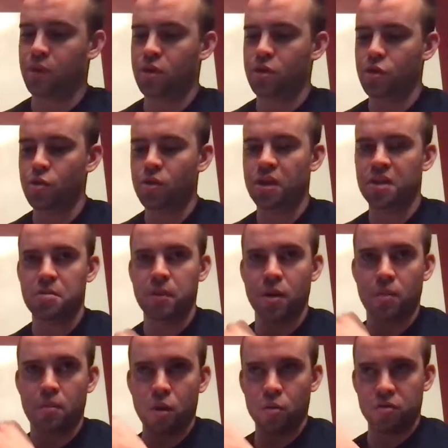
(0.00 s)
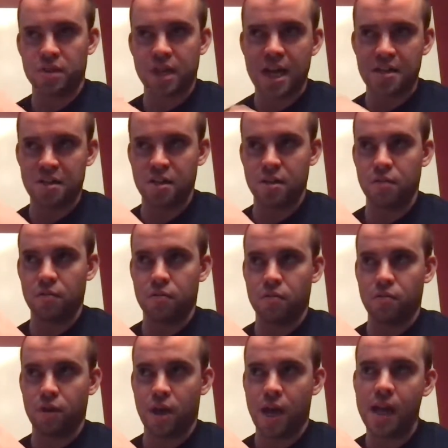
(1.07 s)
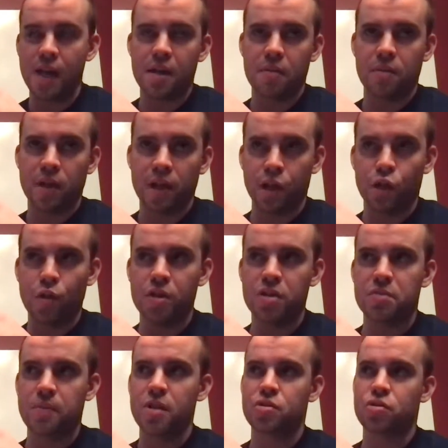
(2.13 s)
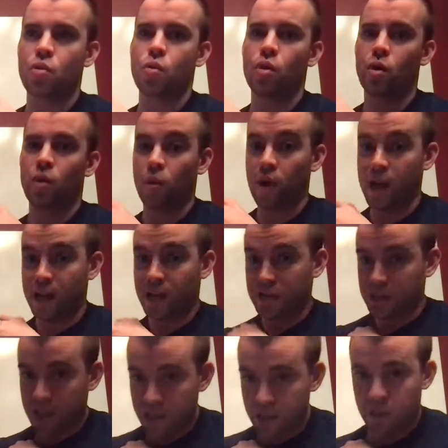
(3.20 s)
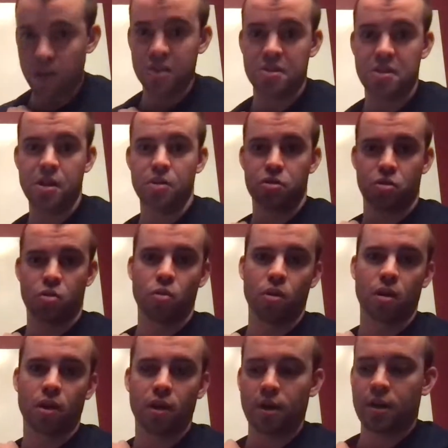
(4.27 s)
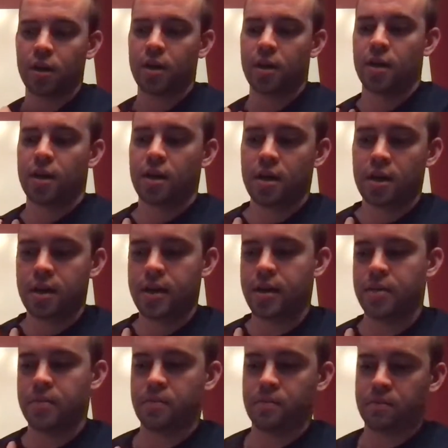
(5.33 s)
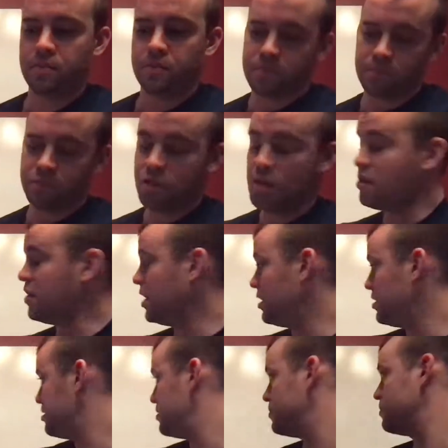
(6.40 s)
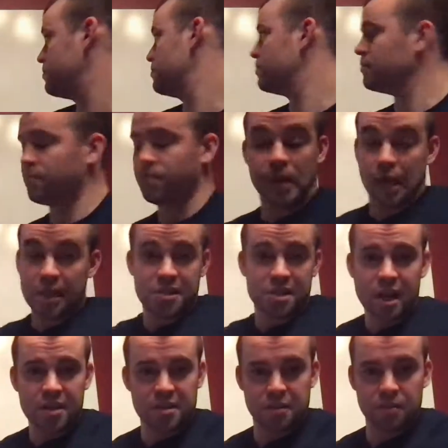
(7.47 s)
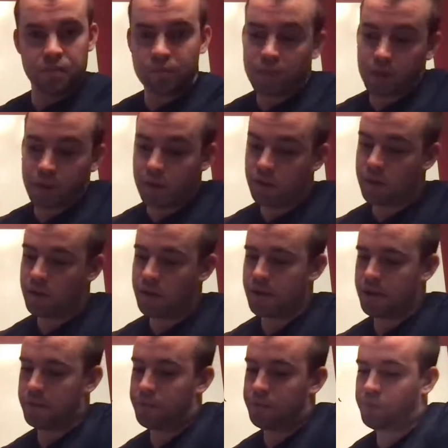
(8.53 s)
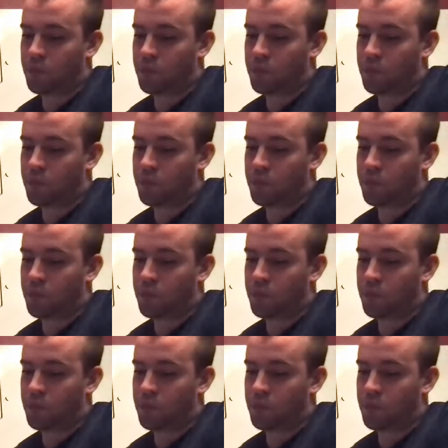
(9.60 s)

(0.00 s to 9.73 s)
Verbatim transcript: you get to be on both sides of I can increase my score or I can decrease their score. Um, so I think it's that's awesome, you know. Um,